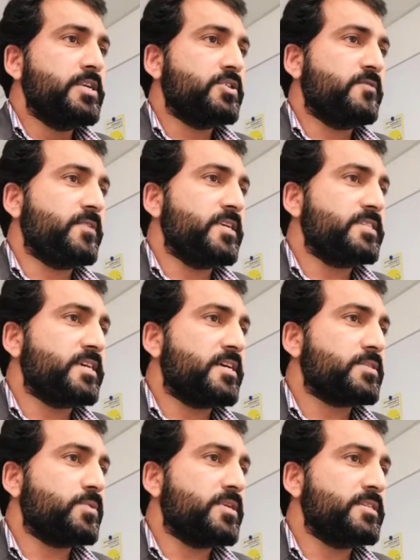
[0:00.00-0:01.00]
So the first
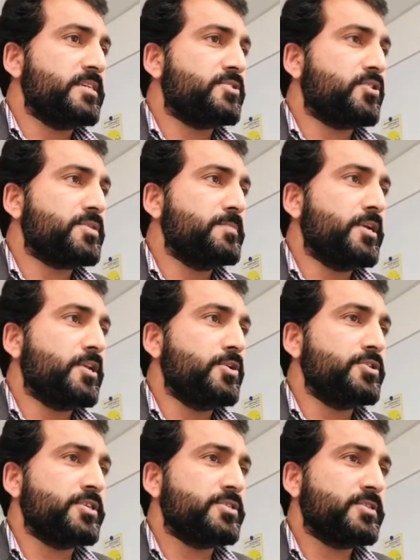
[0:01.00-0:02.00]
task was enterotomy
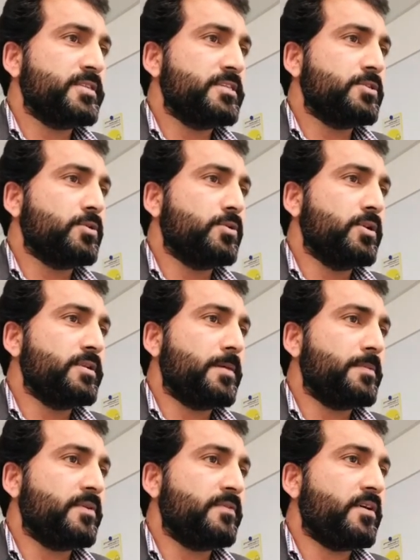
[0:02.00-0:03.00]
closure. So this hole
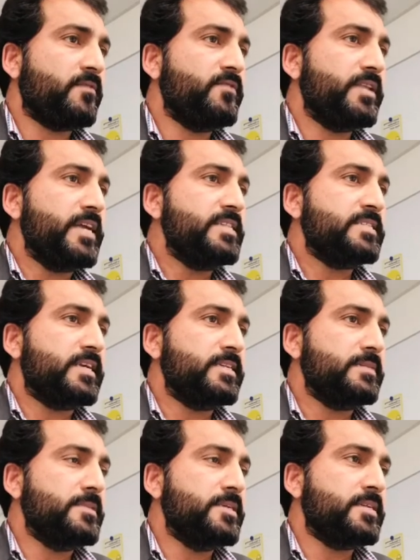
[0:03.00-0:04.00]
of 9
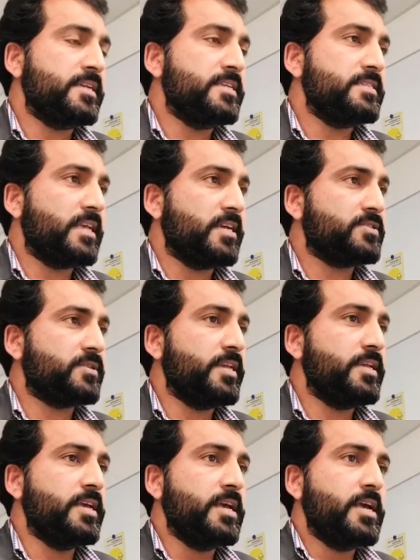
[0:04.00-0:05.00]
centimeter is
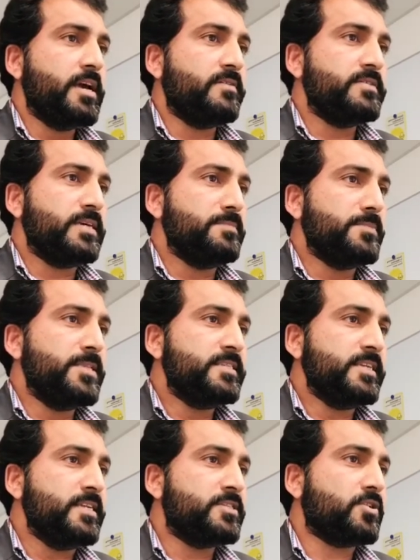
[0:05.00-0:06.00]
actually resembles
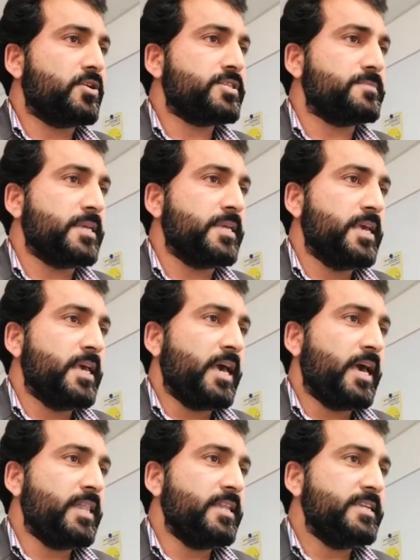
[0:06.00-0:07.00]
the enterotomy.
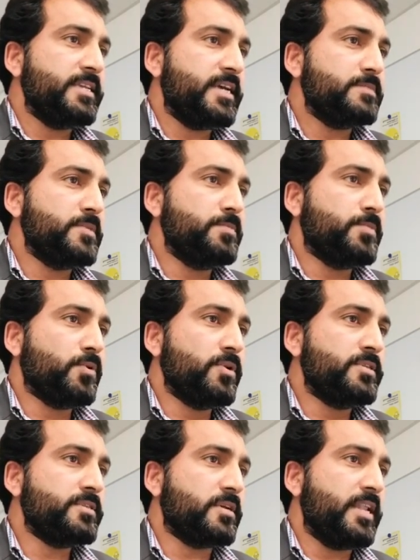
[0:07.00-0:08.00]
And it has been
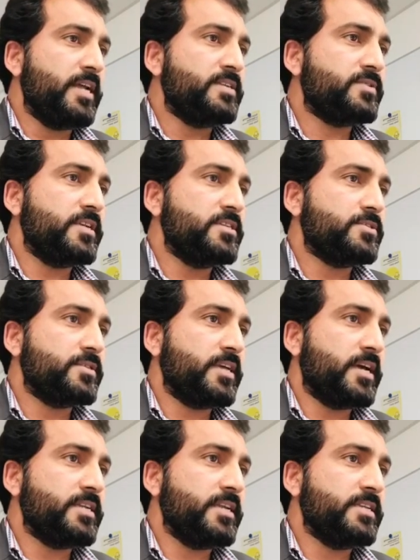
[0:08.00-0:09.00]
pulled laterally so
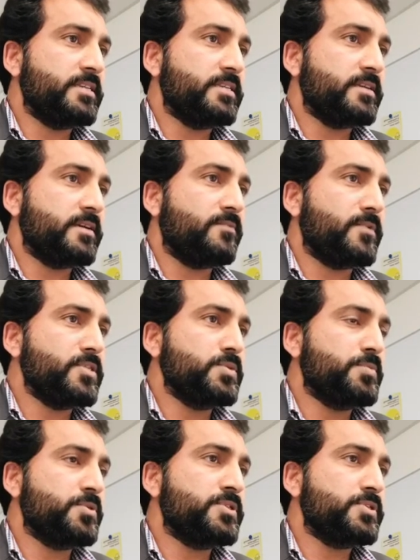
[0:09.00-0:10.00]
that it once
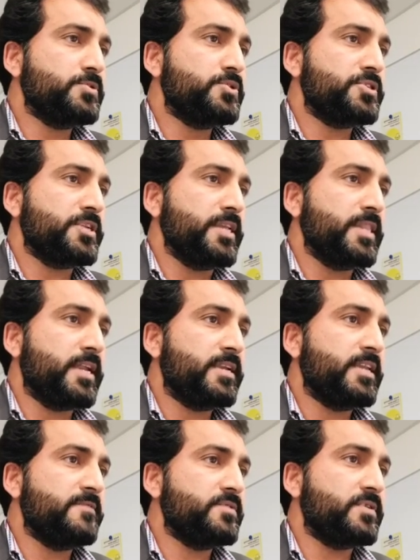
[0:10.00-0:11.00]
you put suturing, then
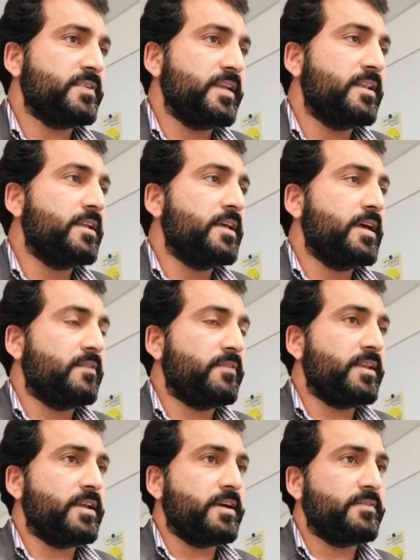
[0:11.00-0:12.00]
it gives you a
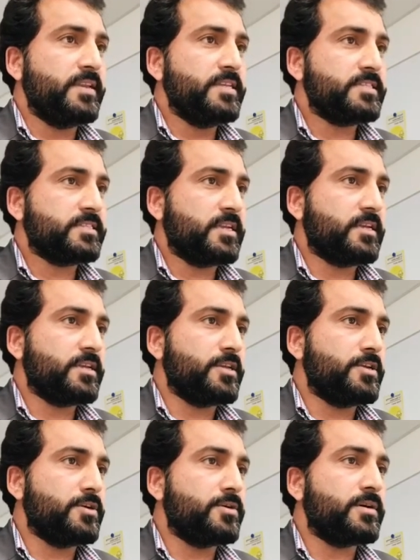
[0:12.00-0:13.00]
realistic
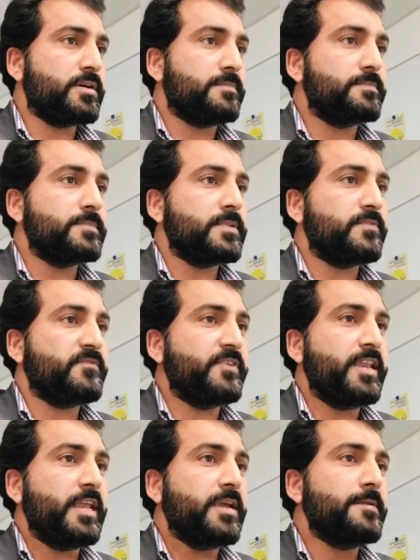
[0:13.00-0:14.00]

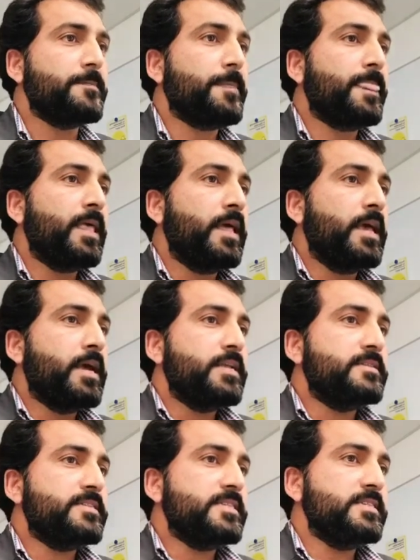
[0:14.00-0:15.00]
feeling.
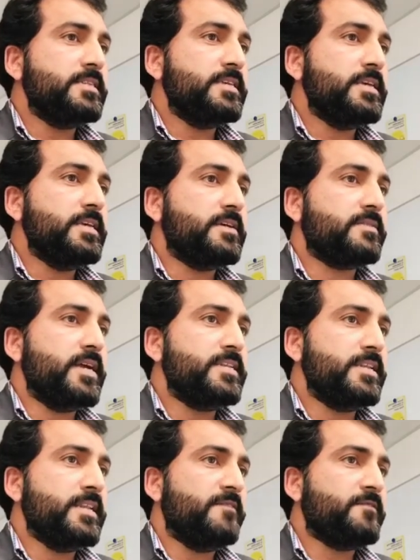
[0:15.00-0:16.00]
This is the right
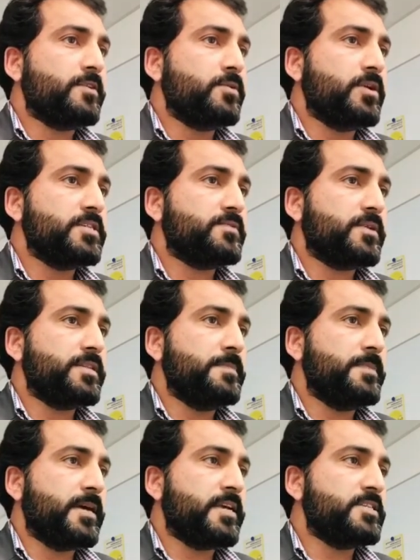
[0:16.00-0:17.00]
and left cruras for the
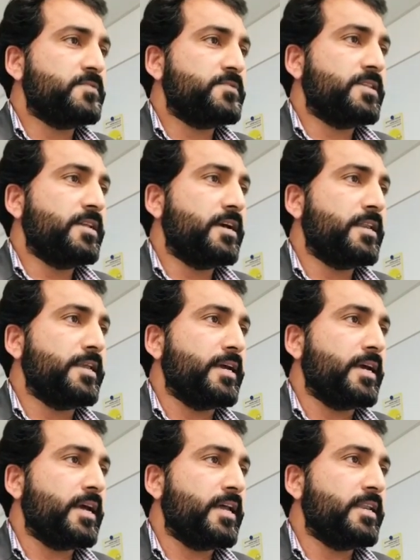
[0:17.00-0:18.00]
paraesophageal
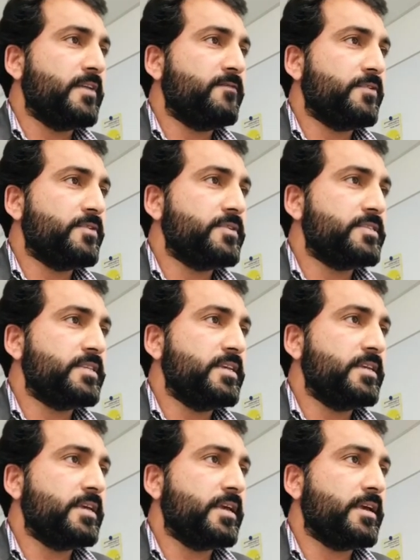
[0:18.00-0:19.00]
hernia. And if we could
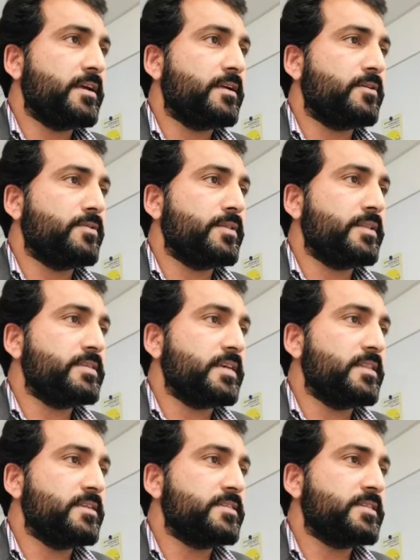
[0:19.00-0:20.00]
see here on this
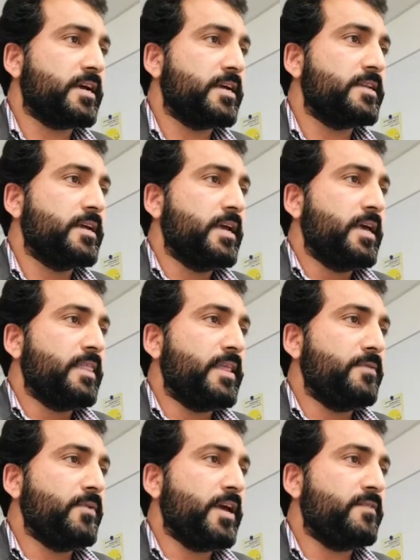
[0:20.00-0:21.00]
other side,
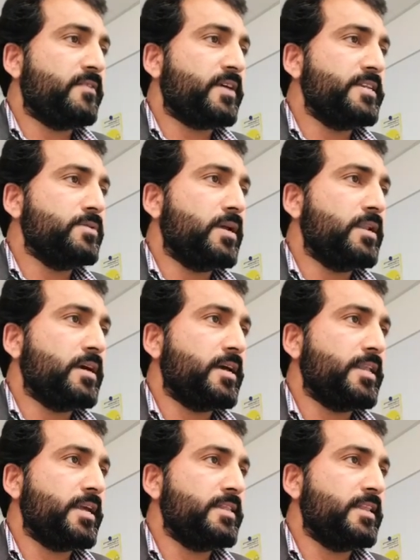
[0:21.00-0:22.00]
then we have a right inguinal
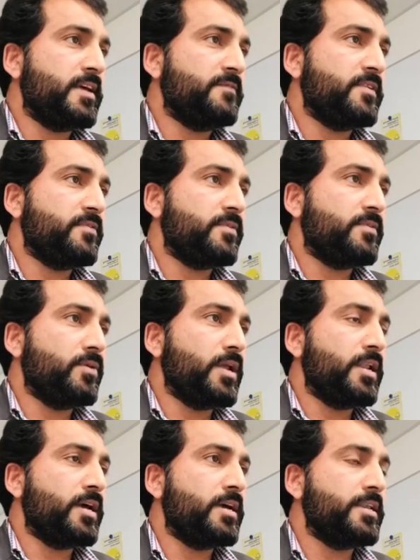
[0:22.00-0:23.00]
hernia and the left
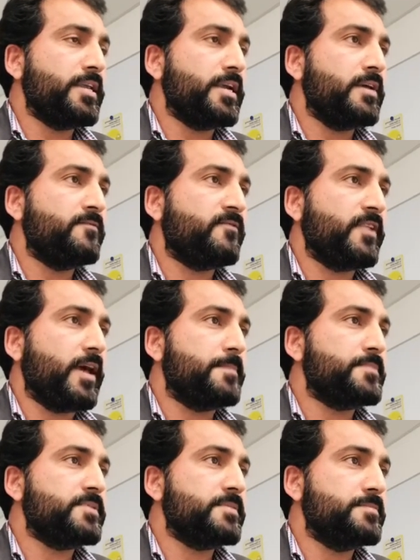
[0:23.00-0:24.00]
inguinal hernia
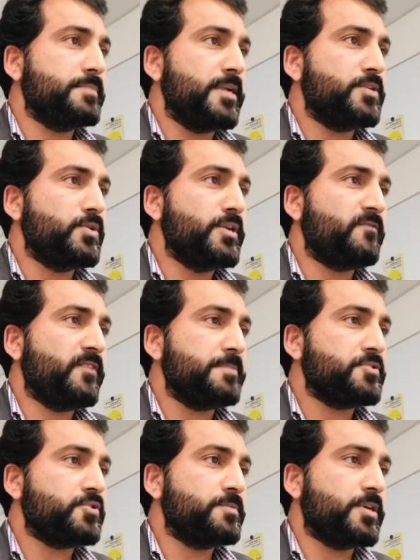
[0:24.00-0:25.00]
flaps, peritoneal
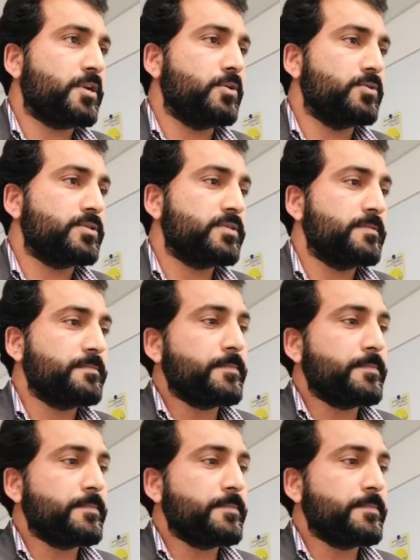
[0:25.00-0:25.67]
flaps to be closed.